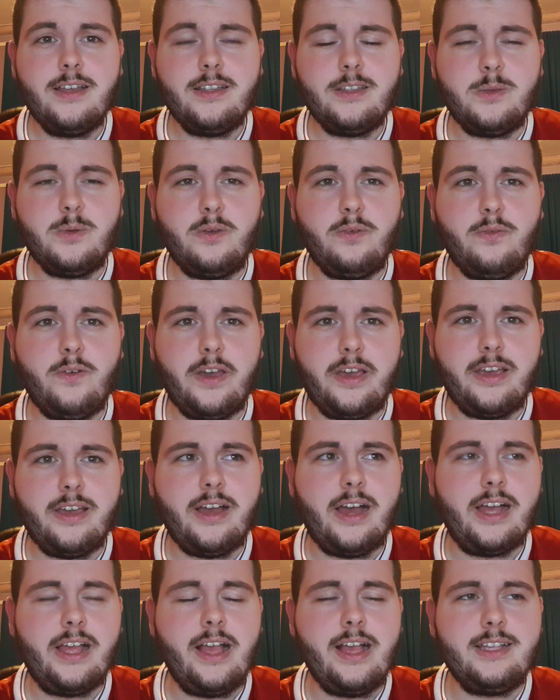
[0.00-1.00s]
To be fair,
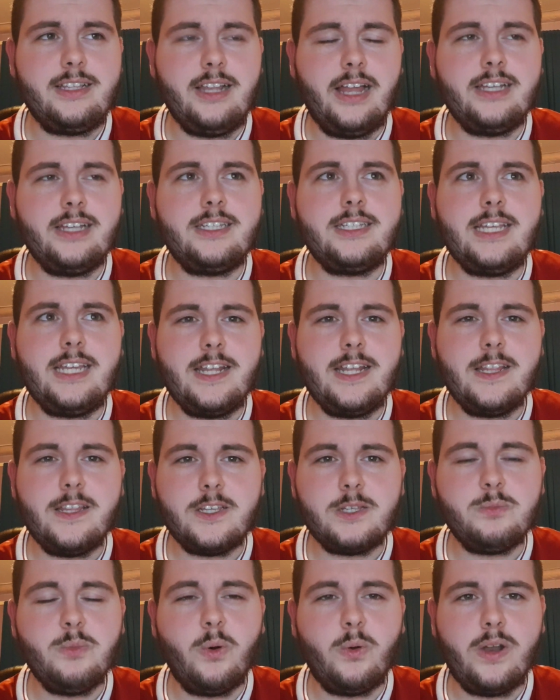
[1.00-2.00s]
I seen it
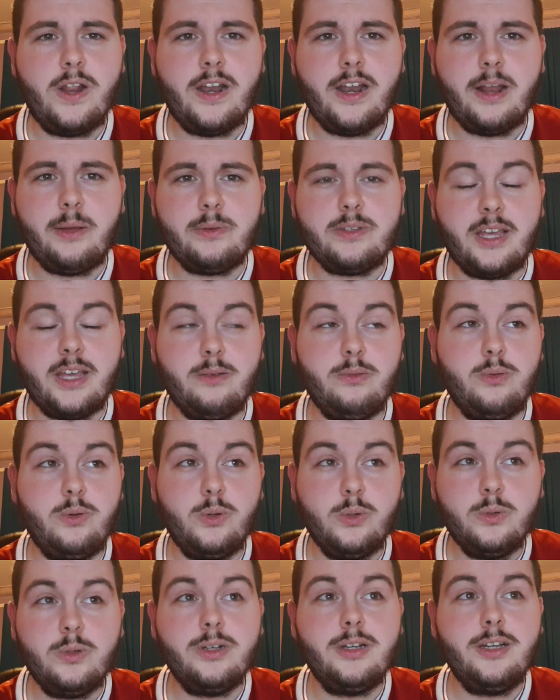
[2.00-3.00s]
this morning and I was like,
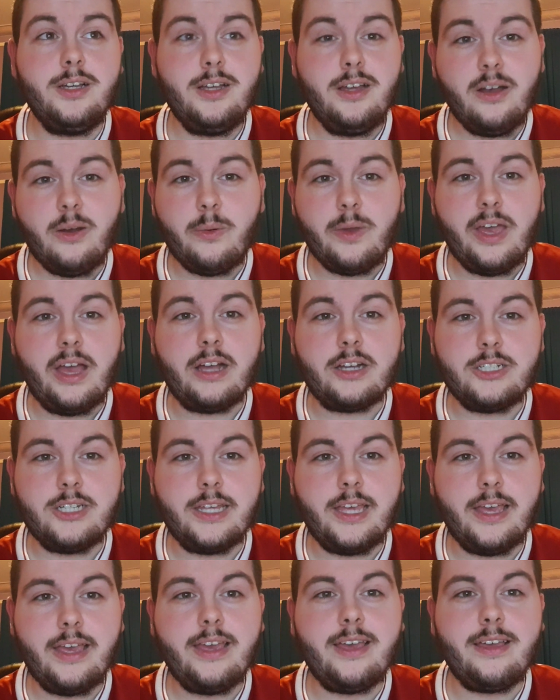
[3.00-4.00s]
ooh, we
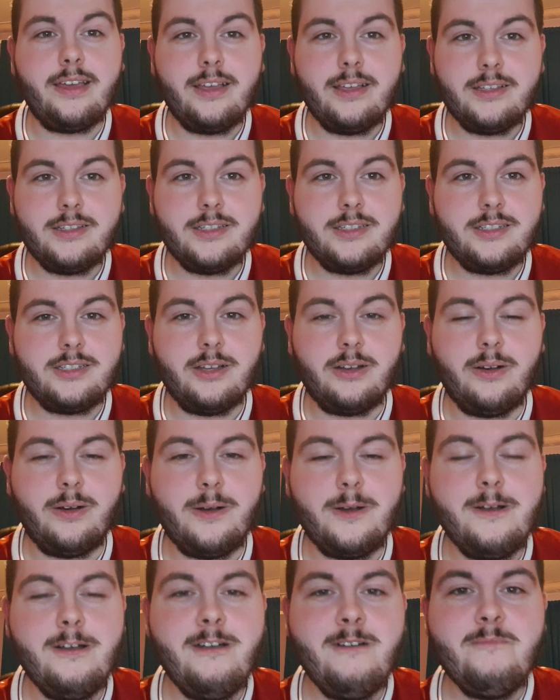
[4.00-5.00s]
actually hit it.
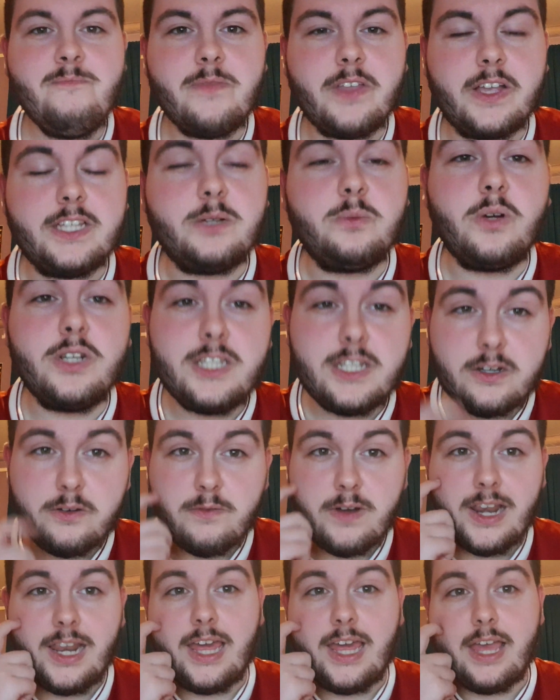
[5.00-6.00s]
So, because I wanted to
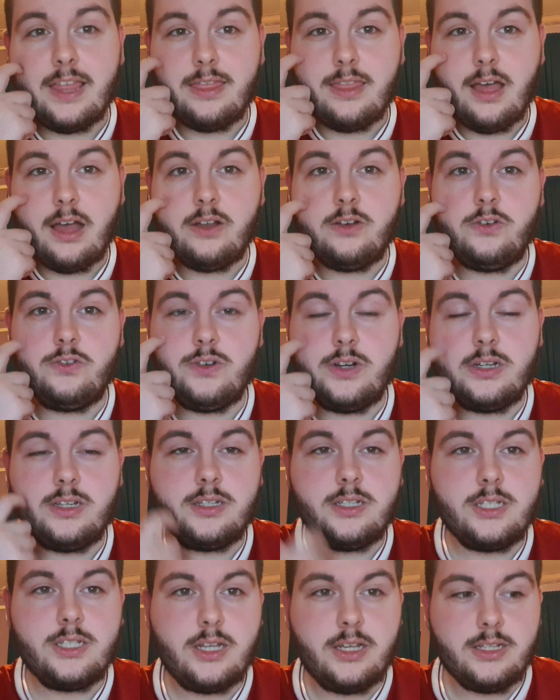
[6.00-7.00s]
really hit the 100,
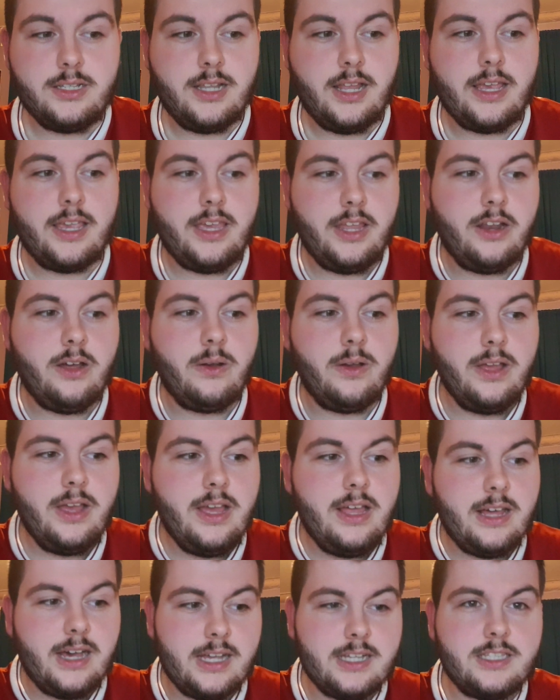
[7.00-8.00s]
because, like, you know,
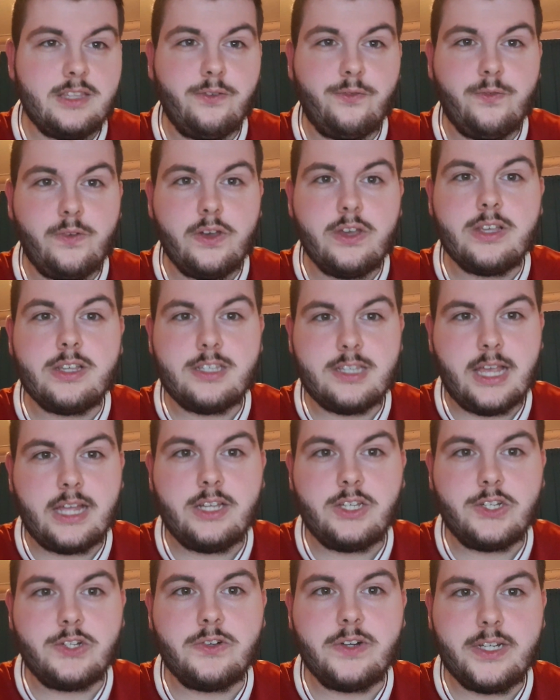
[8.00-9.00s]
that's the first
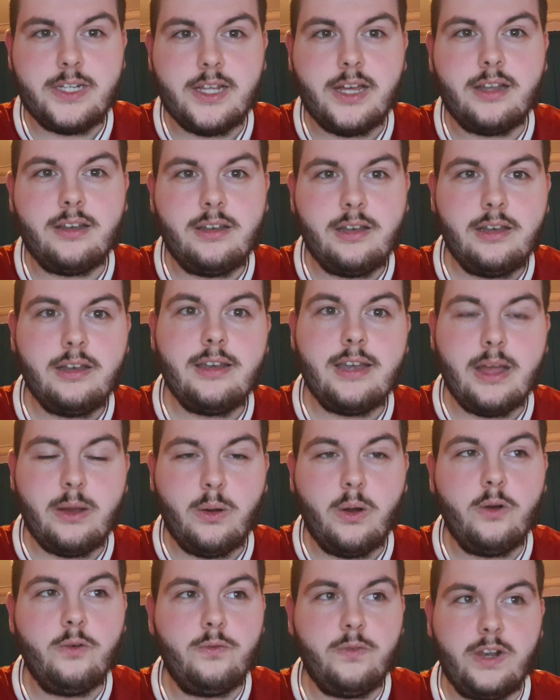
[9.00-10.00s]
century done. Now
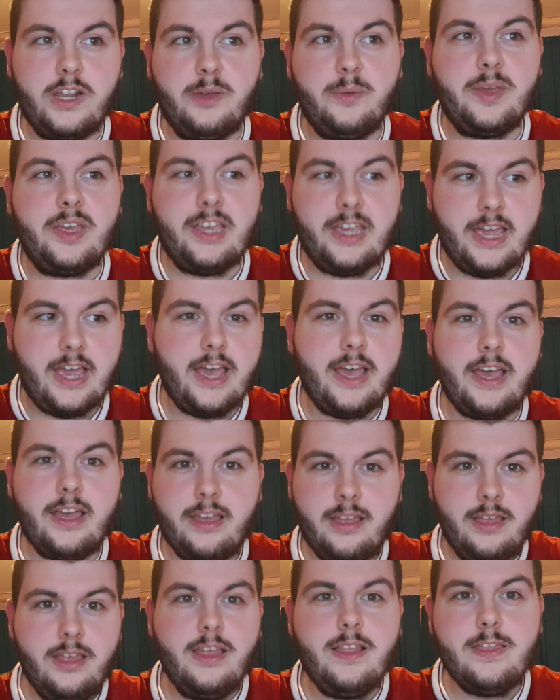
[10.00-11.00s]
hopefully we can get
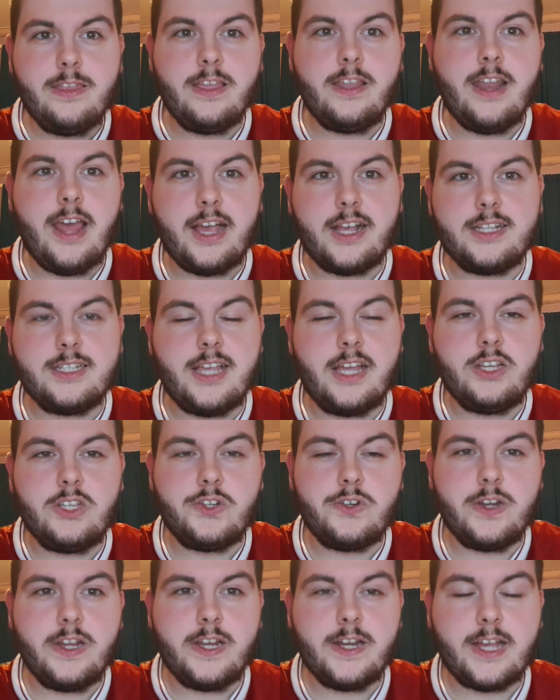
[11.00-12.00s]
the next
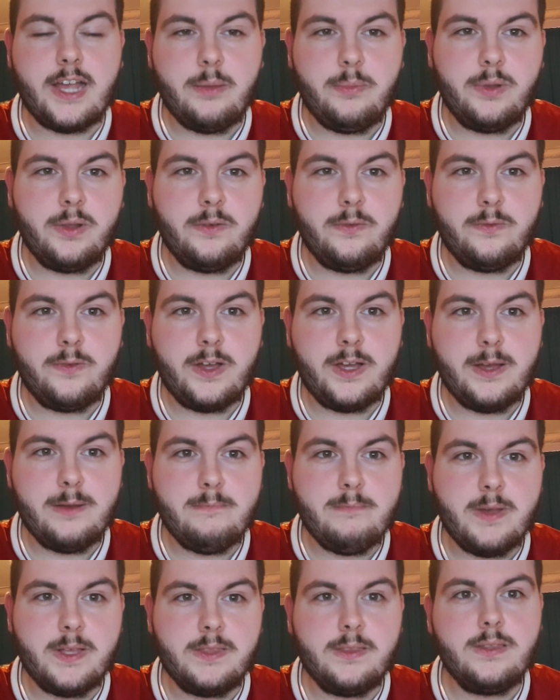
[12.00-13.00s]
century in a couple of
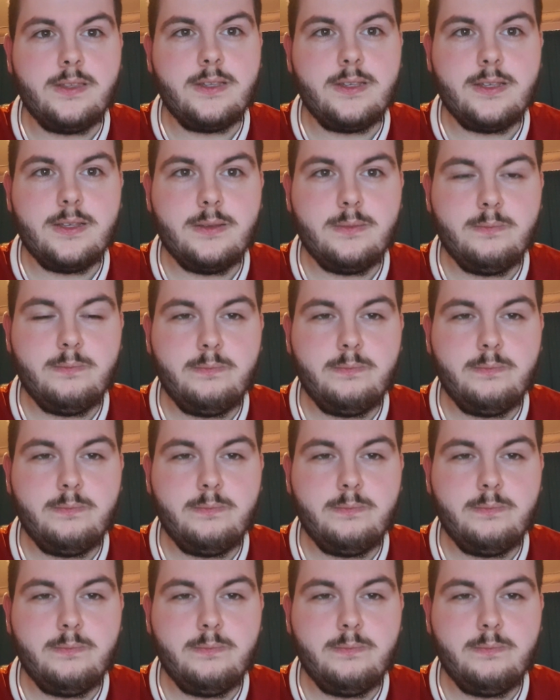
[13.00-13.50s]
months.